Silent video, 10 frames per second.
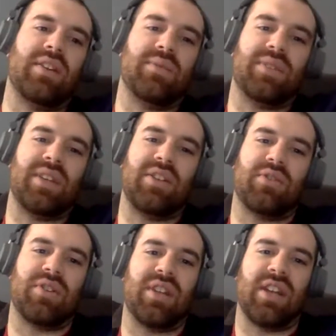it was
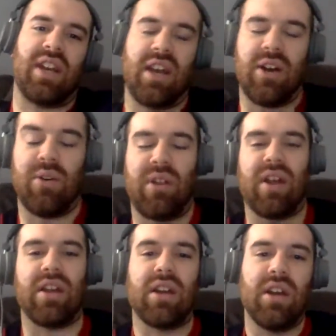interesting how,
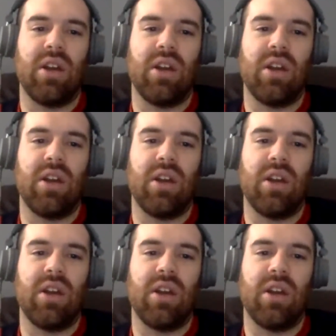like,